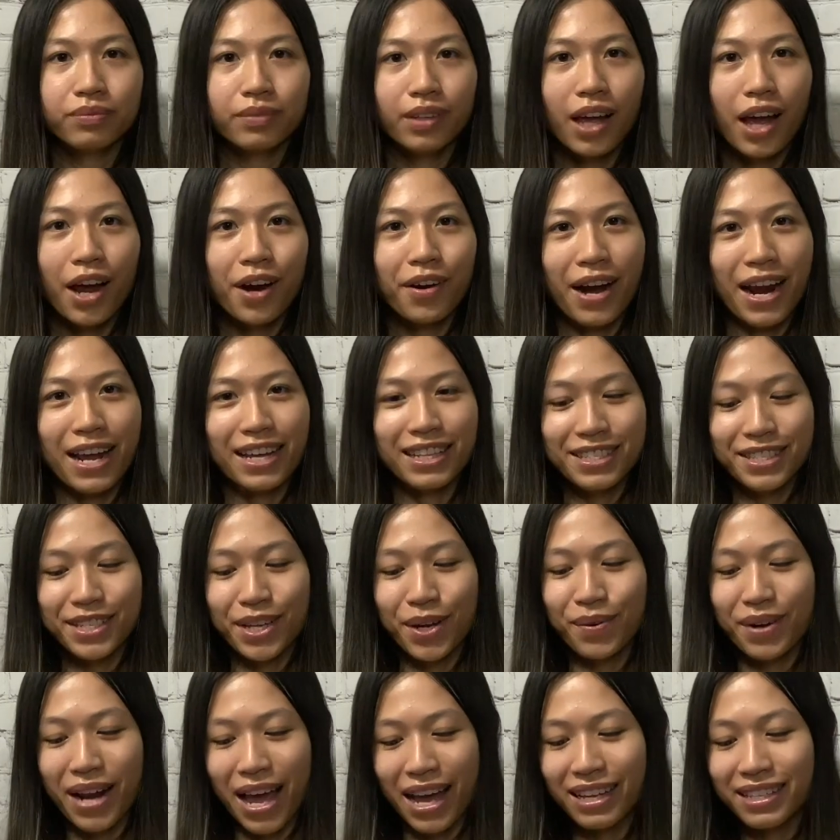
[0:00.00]
All right, so
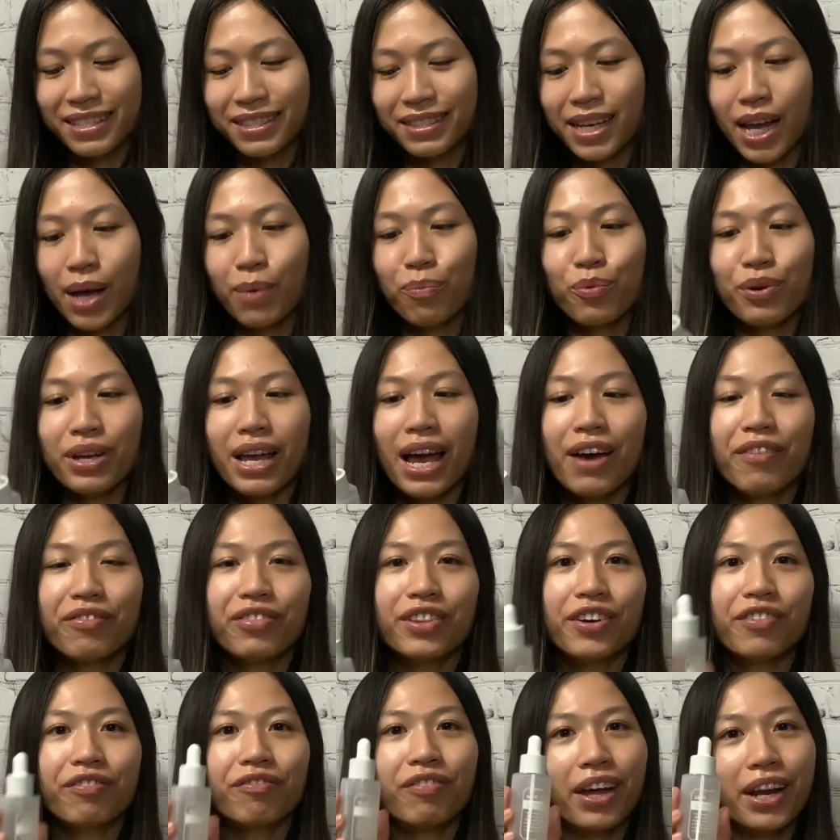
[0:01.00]
next up we have
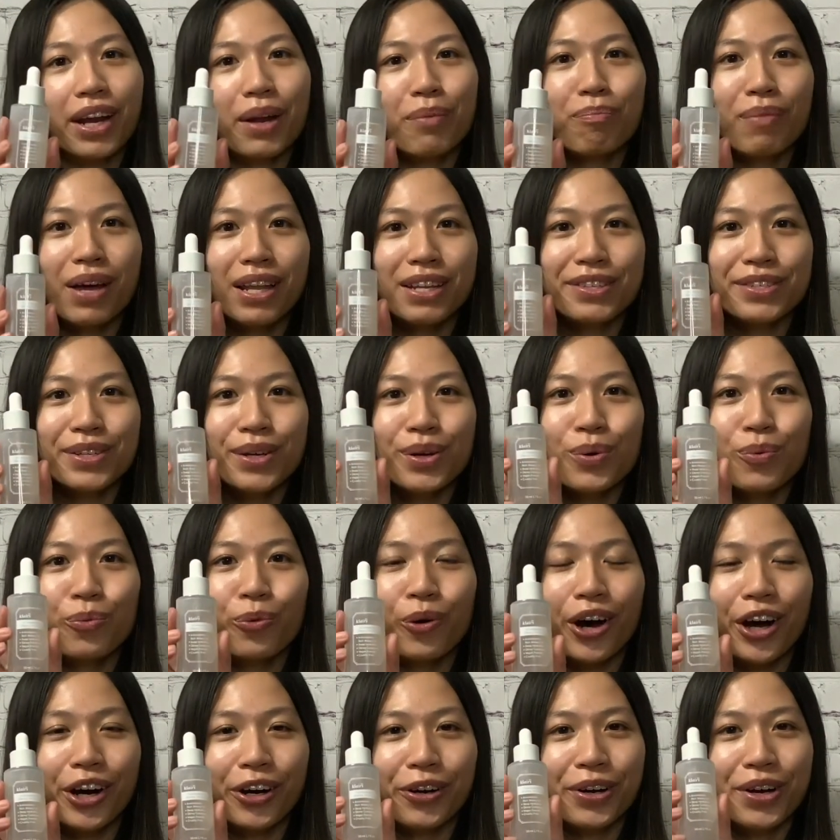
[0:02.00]
the Fundamental
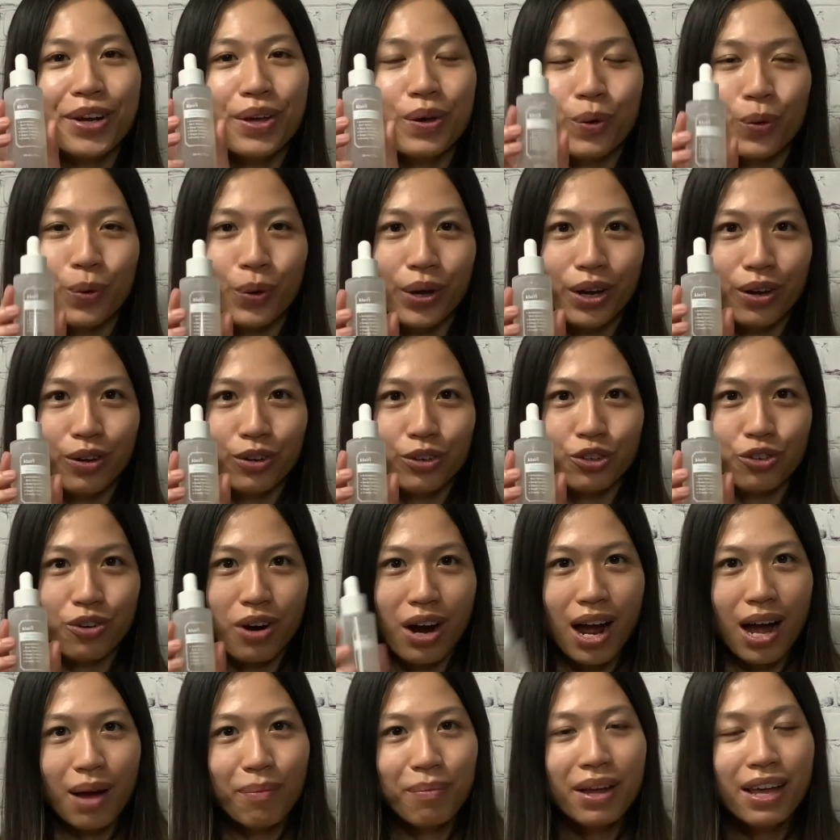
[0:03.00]
Watery Oil
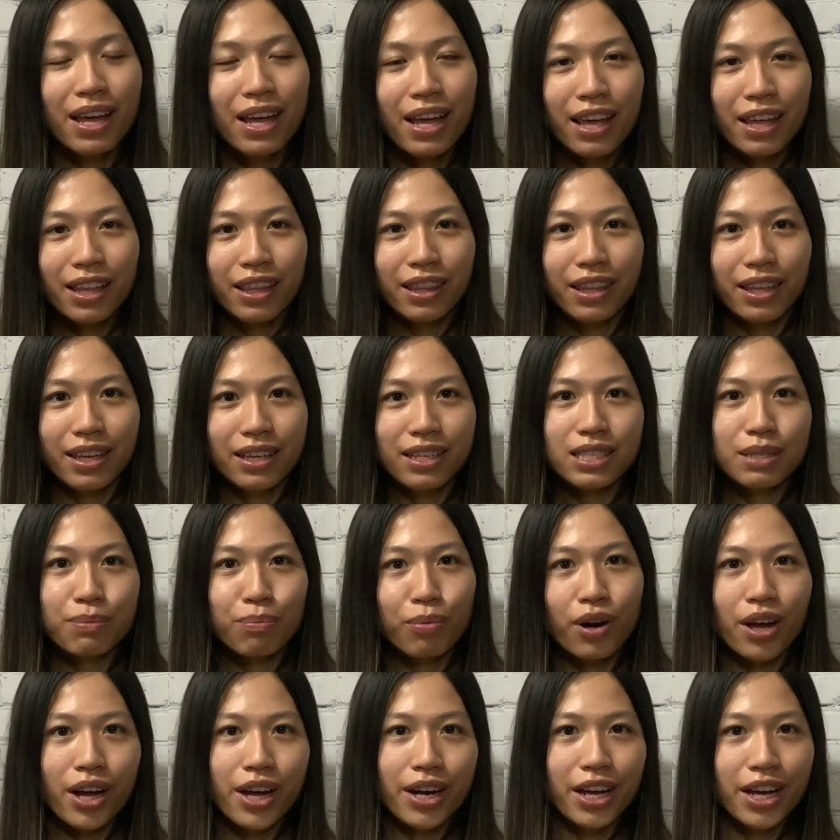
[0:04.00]
Drop. This
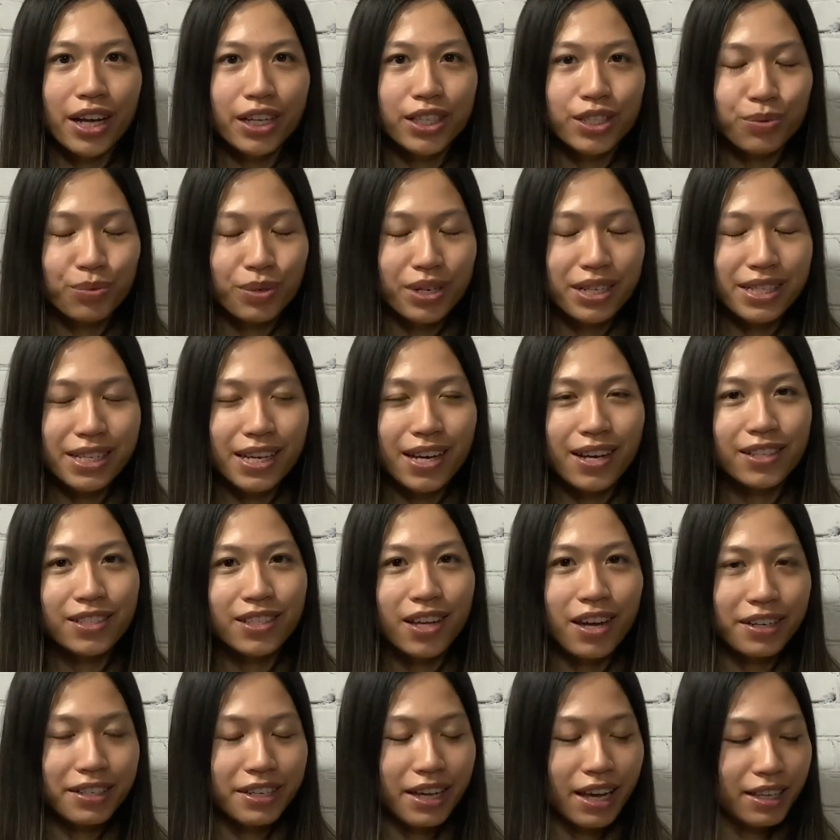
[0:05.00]
product retails
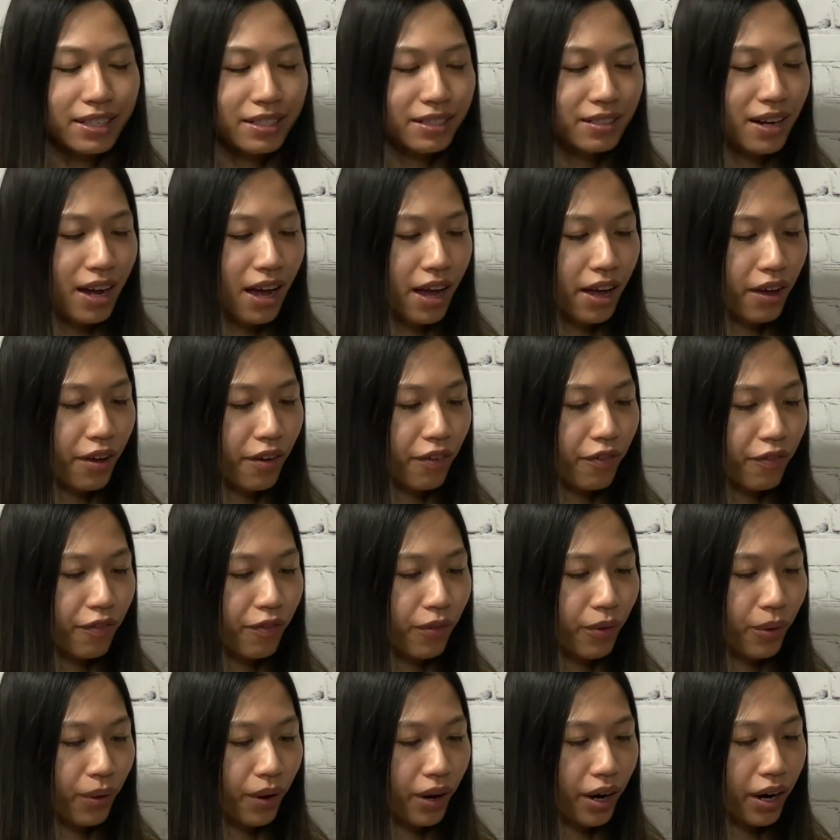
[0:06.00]
on YesStyle
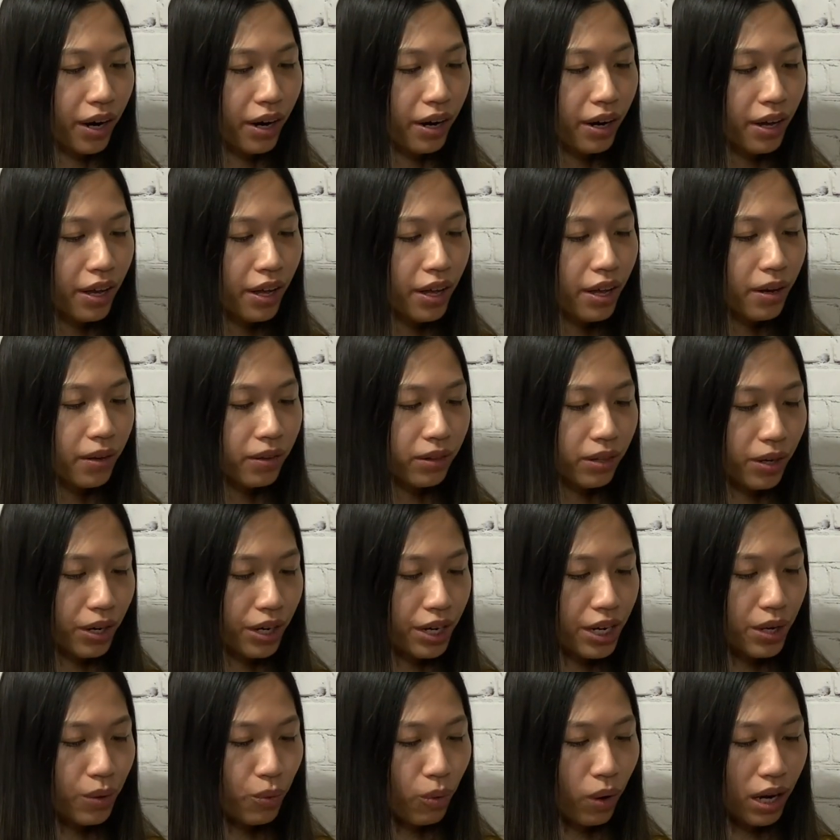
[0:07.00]
for
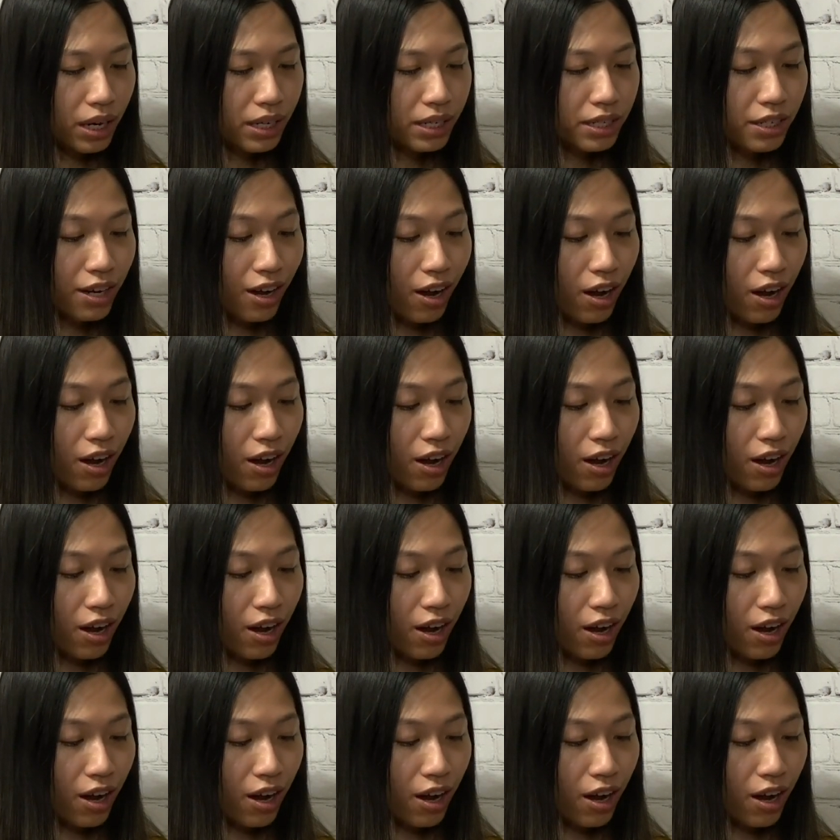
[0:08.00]
$31.